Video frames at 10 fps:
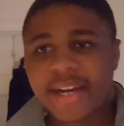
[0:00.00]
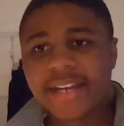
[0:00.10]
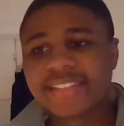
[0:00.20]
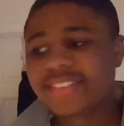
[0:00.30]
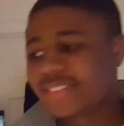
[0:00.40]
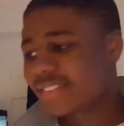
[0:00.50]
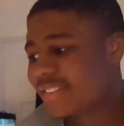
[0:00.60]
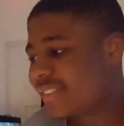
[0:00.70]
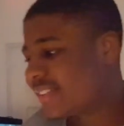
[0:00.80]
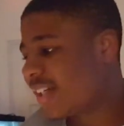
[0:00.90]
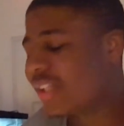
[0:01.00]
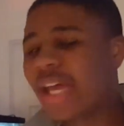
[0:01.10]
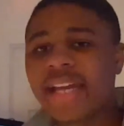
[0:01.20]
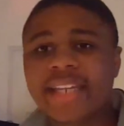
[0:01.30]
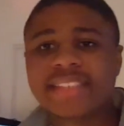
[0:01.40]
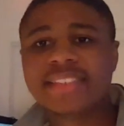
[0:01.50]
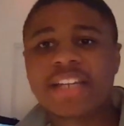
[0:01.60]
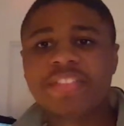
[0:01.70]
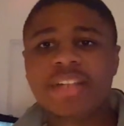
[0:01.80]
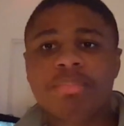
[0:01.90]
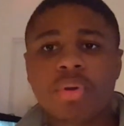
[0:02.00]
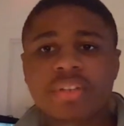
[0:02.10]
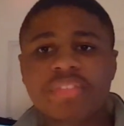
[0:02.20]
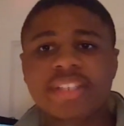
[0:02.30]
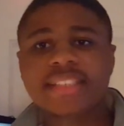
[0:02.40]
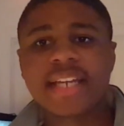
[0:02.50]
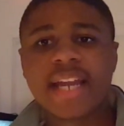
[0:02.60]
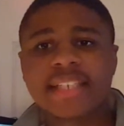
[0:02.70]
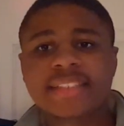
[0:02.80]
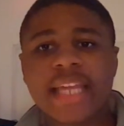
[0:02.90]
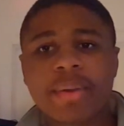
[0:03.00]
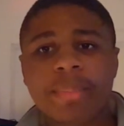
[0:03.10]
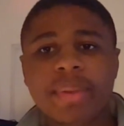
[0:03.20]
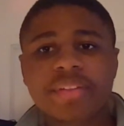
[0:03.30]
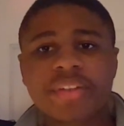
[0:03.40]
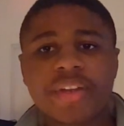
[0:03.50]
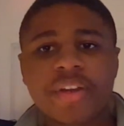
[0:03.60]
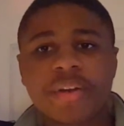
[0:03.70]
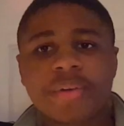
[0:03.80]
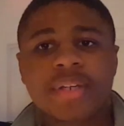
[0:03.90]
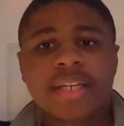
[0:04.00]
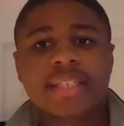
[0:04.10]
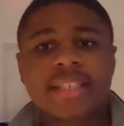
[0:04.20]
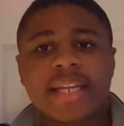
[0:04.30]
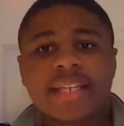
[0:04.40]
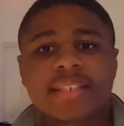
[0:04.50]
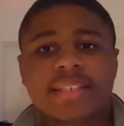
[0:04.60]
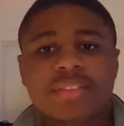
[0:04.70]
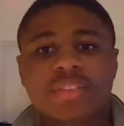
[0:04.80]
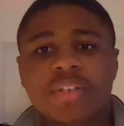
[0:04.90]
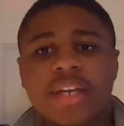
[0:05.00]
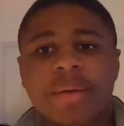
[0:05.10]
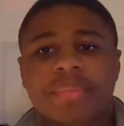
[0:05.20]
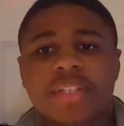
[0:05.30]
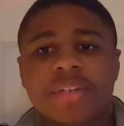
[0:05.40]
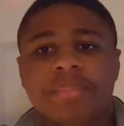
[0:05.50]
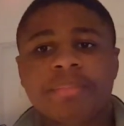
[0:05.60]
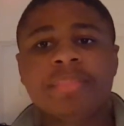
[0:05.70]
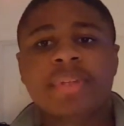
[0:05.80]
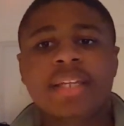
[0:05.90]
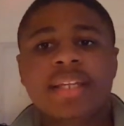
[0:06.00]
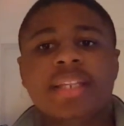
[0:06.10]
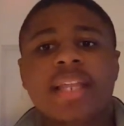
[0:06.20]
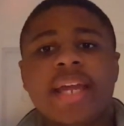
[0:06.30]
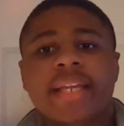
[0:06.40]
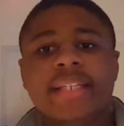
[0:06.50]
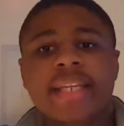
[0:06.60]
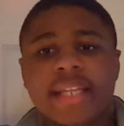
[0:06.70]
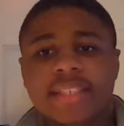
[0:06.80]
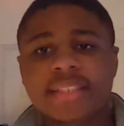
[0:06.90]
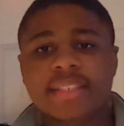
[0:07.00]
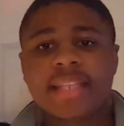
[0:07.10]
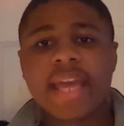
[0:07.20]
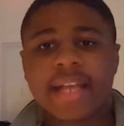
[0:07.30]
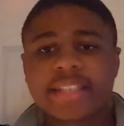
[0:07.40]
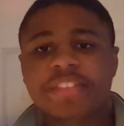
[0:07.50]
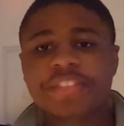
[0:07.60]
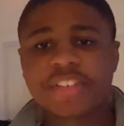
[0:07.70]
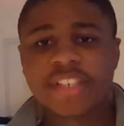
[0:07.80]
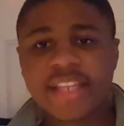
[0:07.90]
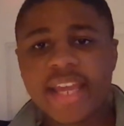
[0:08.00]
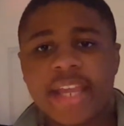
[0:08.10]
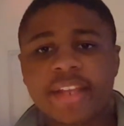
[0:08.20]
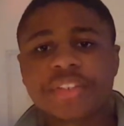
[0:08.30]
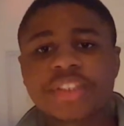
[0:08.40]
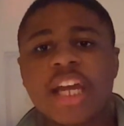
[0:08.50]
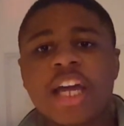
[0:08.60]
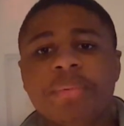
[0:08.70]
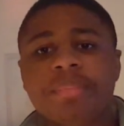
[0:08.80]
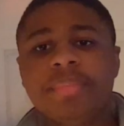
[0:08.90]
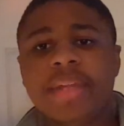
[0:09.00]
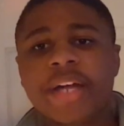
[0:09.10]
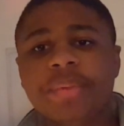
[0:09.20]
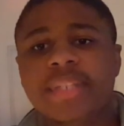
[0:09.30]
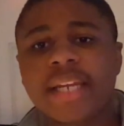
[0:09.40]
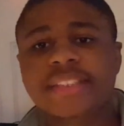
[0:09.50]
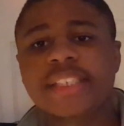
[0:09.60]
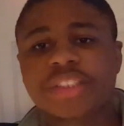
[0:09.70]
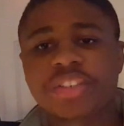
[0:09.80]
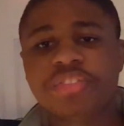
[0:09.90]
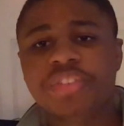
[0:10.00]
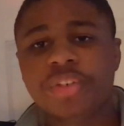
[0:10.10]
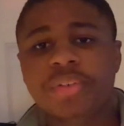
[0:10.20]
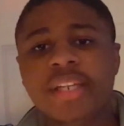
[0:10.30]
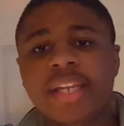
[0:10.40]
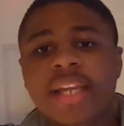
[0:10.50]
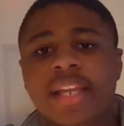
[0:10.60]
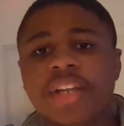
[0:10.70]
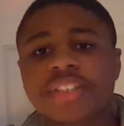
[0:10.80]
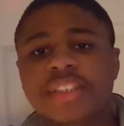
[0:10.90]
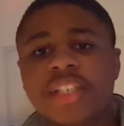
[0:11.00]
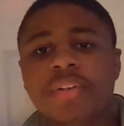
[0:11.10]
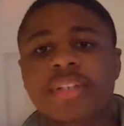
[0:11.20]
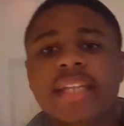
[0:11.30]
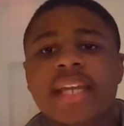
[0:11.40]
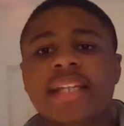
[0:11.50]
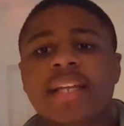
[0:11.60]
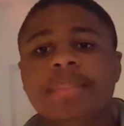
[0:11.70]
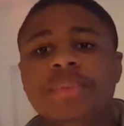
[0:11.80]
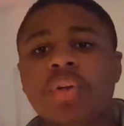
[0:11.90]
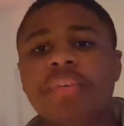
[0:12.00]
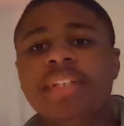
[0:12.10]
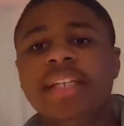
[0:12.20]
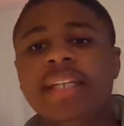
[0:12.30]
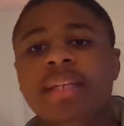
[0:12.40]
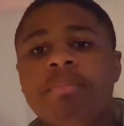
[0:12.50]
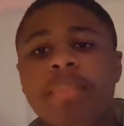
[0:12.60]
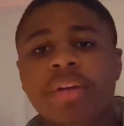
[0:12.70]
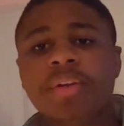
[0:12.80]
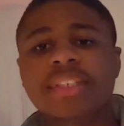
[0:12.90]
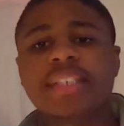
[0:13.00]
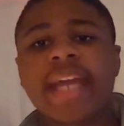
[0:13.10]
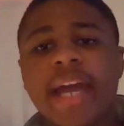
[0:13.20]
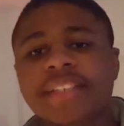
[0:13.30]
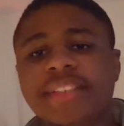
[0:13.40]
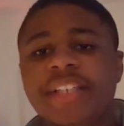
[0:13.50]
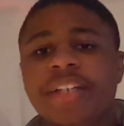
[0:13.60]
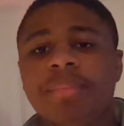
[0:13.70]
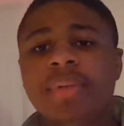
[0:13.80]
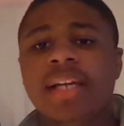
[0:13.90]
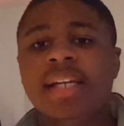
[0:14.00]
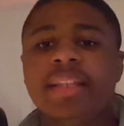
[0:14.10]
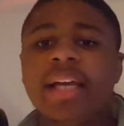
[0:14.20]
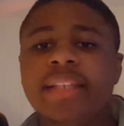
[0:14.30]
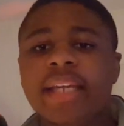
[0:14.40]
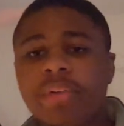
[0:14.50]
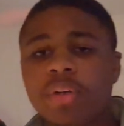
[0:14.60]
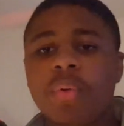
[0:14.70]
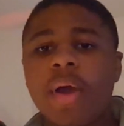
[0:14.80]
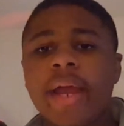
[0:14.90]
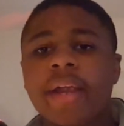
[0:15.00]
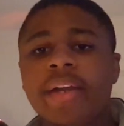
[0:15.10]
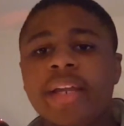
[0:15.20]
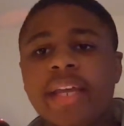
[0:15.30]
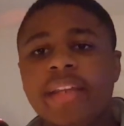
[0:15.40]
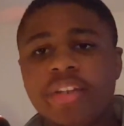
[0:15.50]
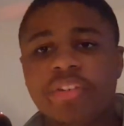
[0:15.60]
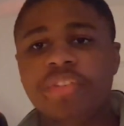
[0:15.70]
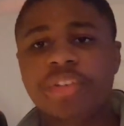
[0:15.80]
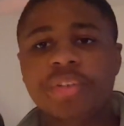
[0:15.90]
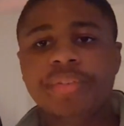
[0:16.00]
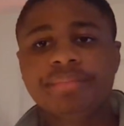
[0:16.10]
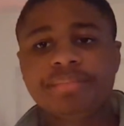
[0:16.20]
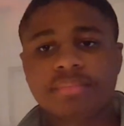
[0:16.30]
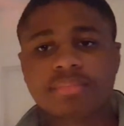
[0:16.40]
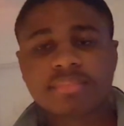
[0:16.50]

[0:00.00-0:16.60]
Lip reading: Alright, so lighting is definitely important for these guys. That would be able to help them get active during the day, and also help digest their food, and also absorb the minerals and calcium that they require in their food.